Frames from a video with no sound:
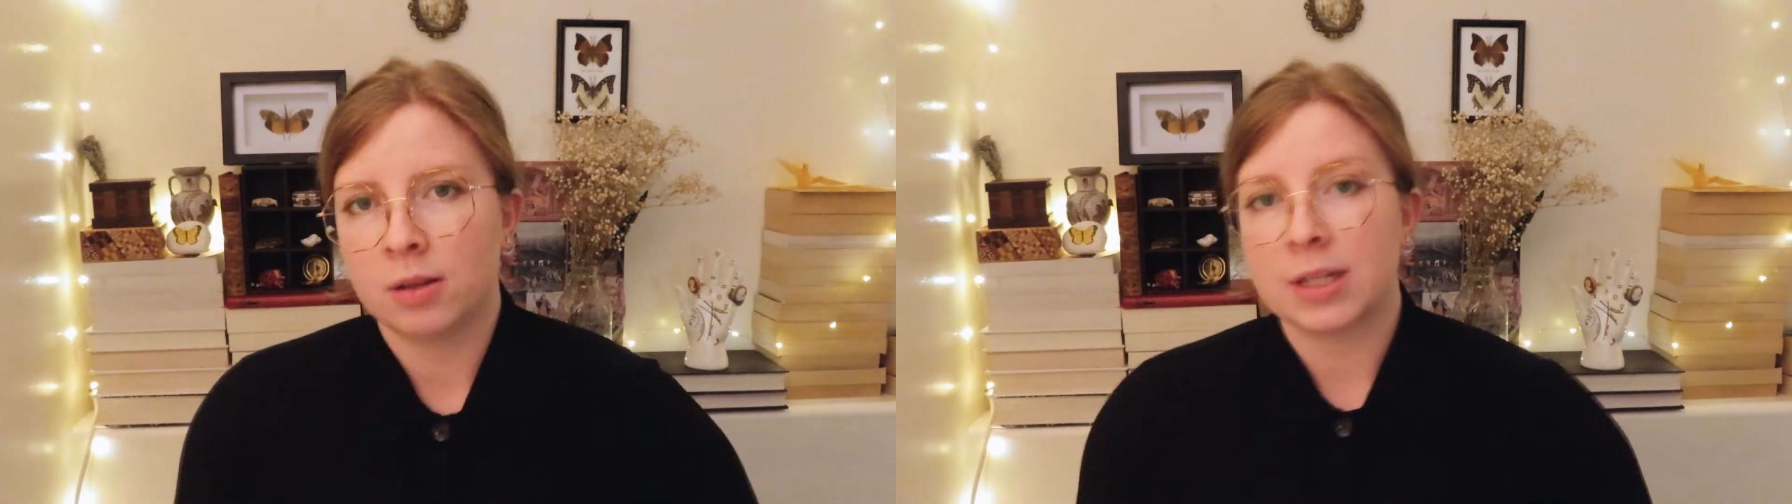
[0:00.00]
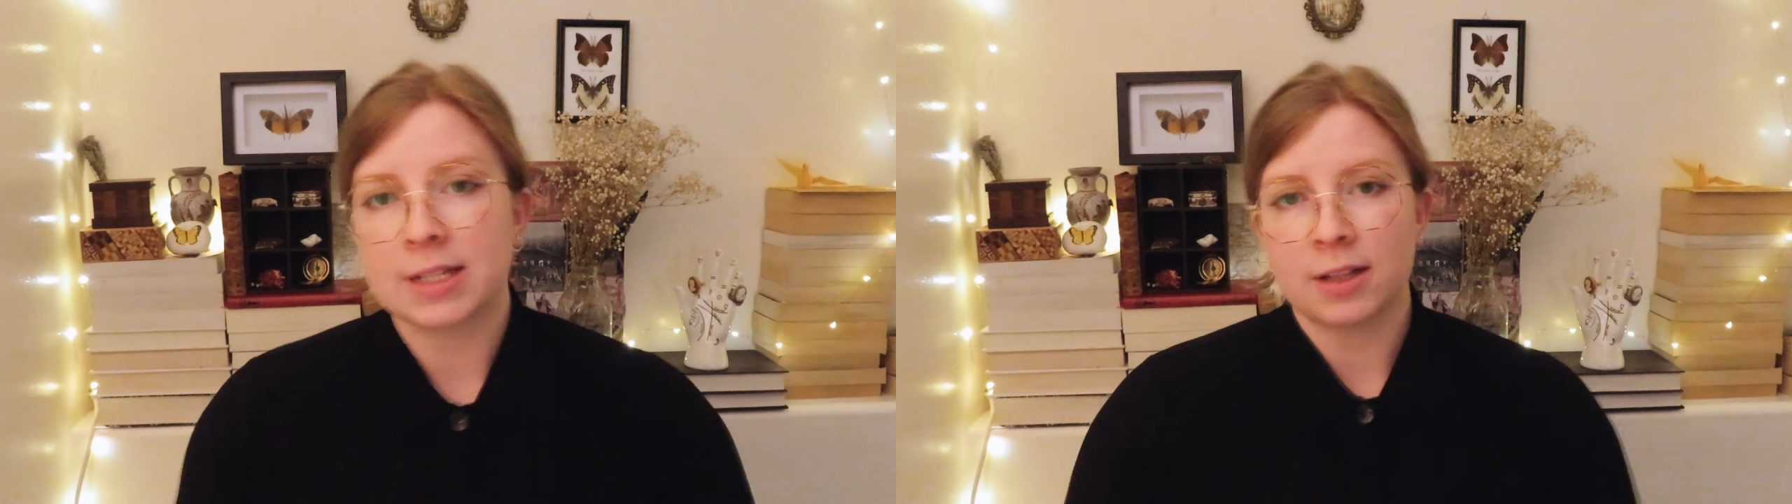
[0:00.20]

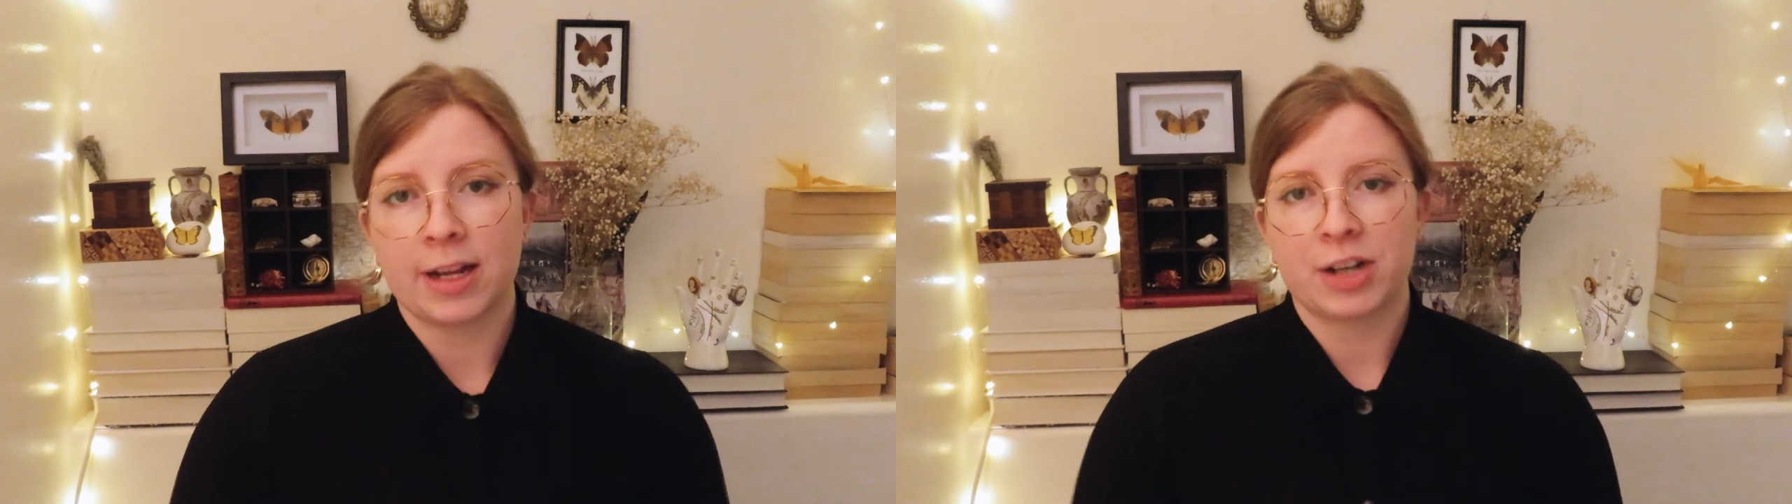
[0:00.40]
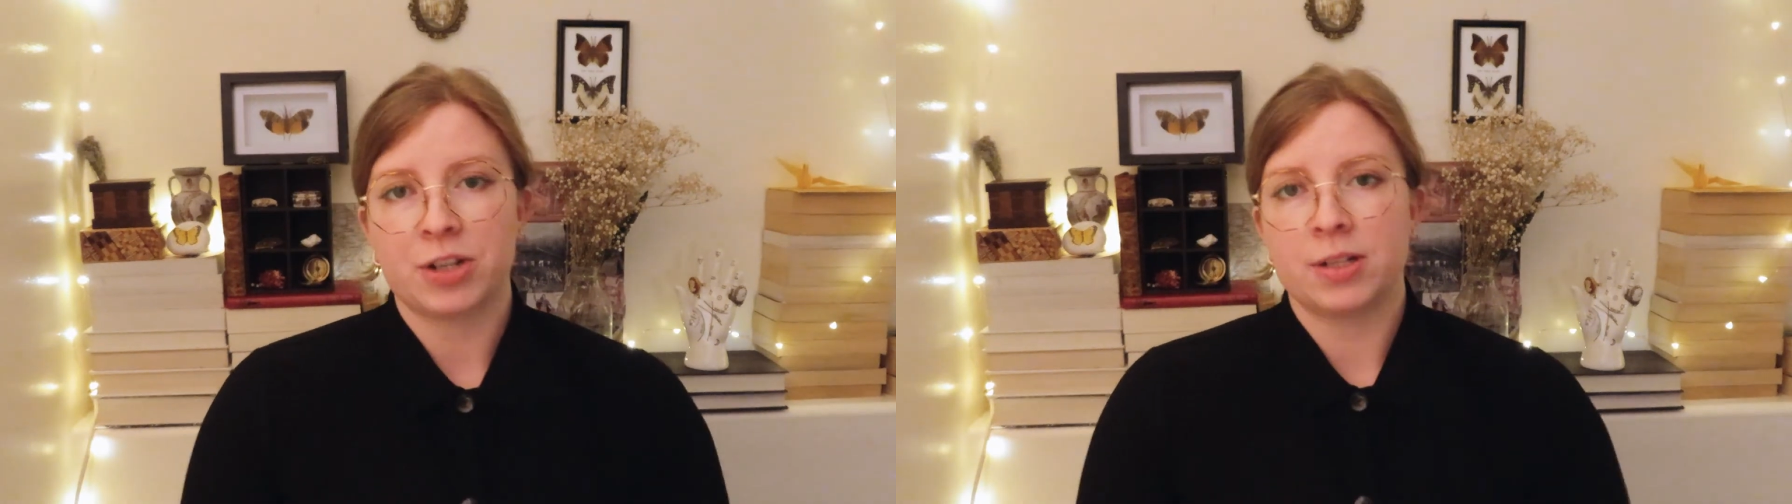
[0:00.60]
These
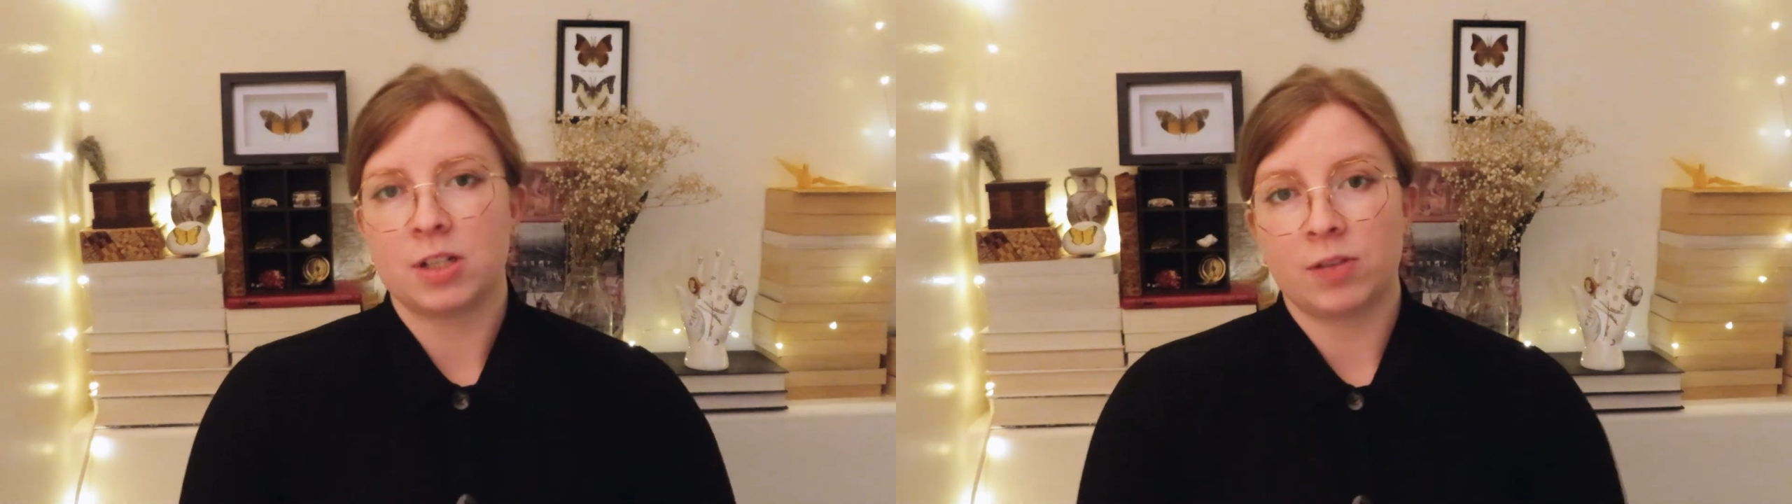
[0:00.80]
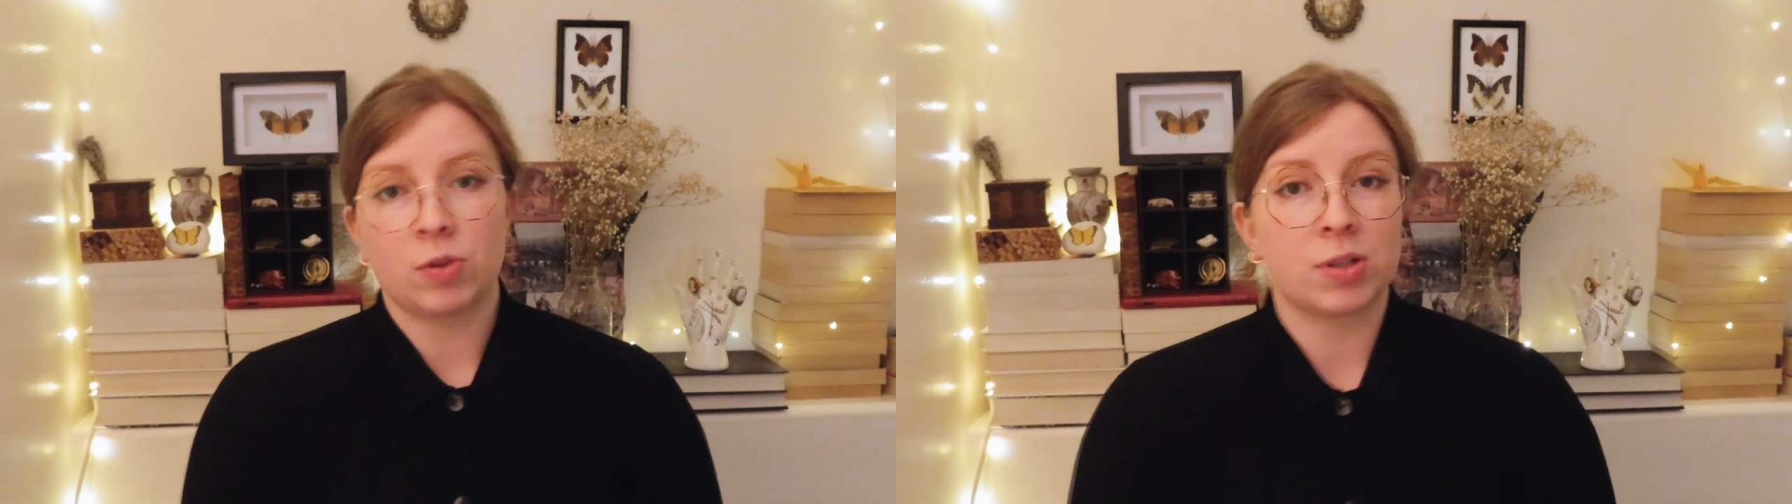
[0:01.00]

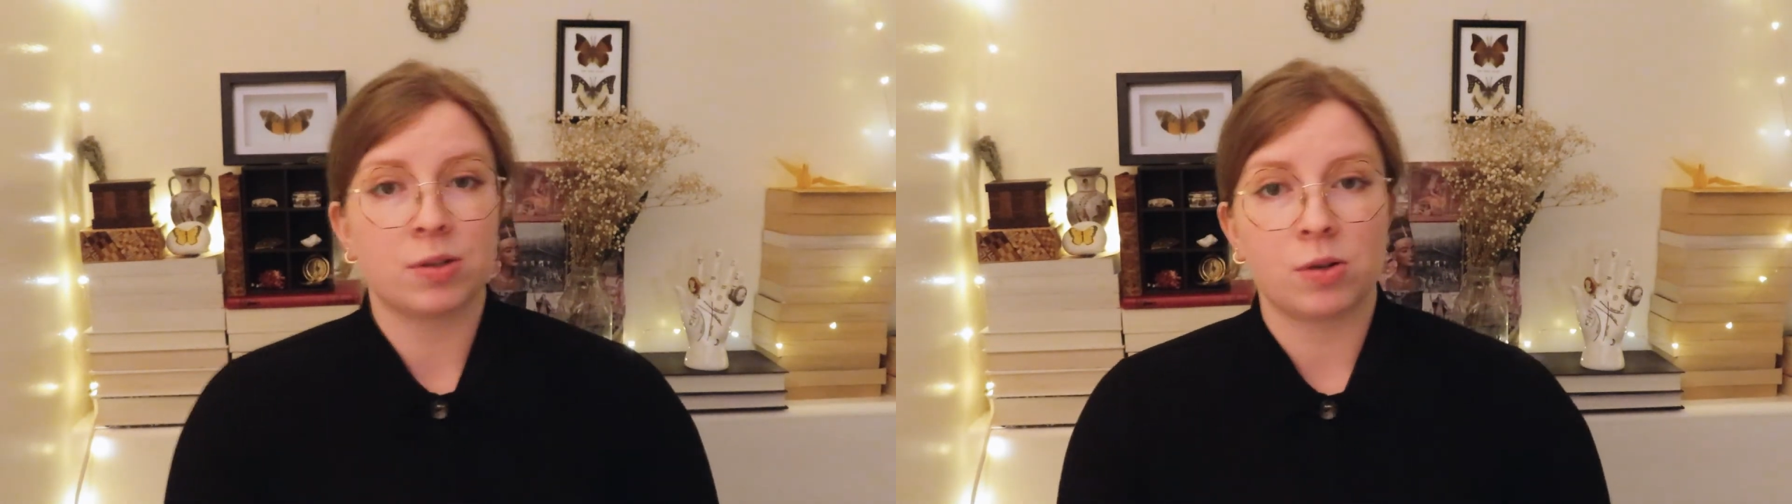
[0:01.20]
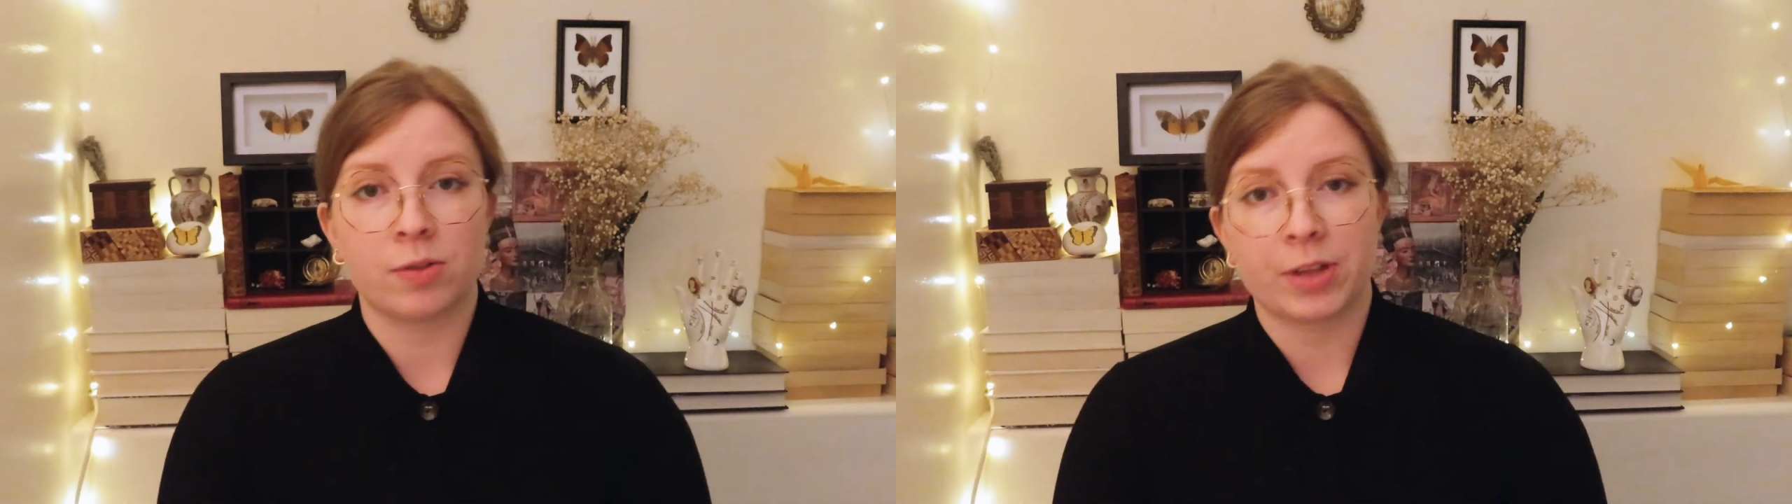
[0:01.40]
collections have
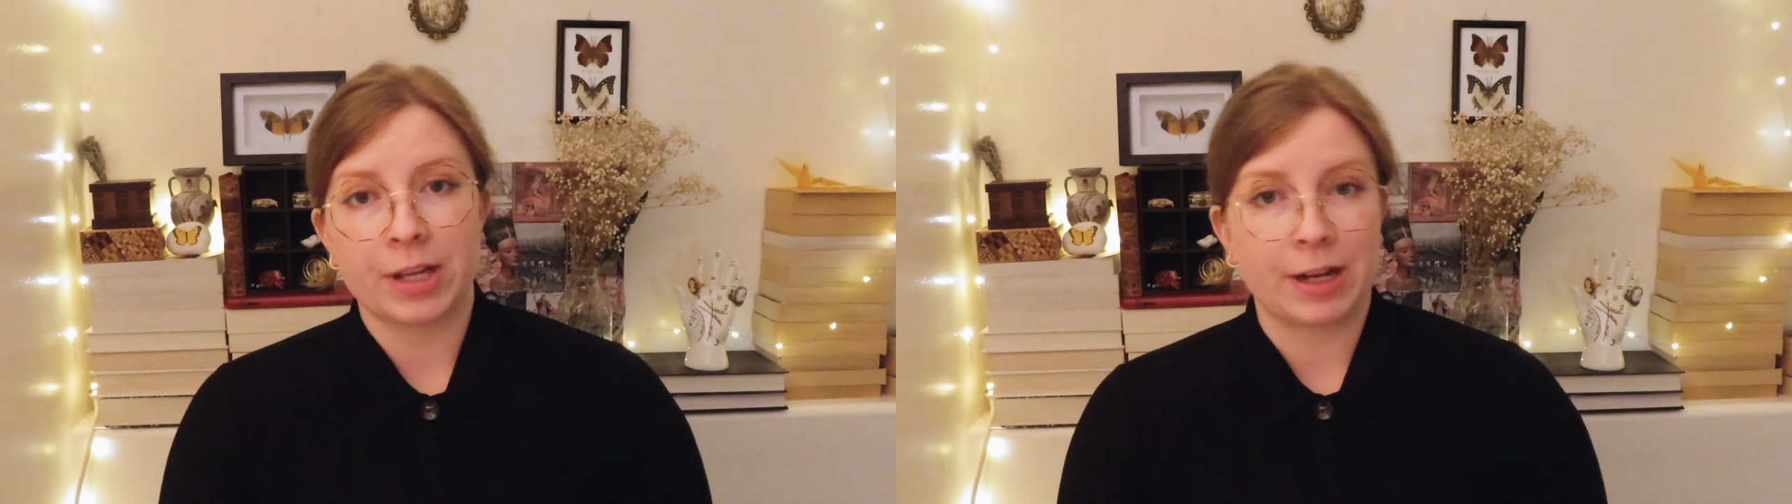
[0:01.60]
also over the